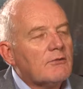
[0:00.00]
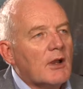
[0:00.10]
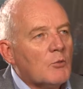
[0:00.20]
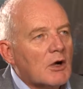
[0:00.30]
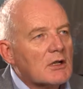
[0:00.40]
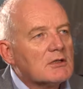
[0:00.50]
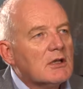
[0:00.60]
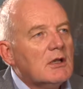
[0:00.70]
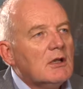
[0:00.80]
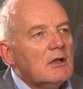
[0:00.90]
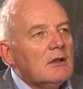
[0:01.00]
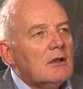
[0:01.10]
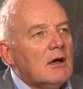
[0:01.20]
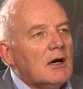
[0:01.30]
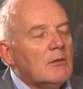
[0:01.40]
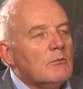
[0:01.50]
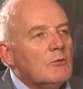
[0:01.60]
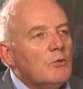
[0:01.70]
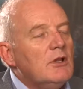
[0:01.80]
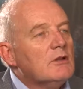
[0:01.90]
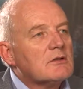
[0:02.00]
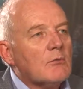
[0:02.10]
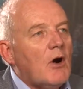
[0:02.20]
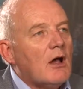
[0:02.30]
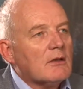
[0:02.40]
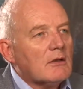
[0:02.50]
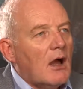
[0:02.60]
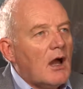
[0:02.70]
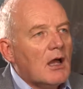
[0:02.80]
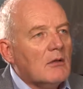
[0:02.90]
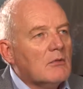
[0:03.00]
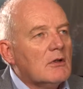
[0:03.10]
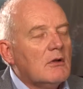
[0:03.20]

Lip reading: frameworks. We use them all the time.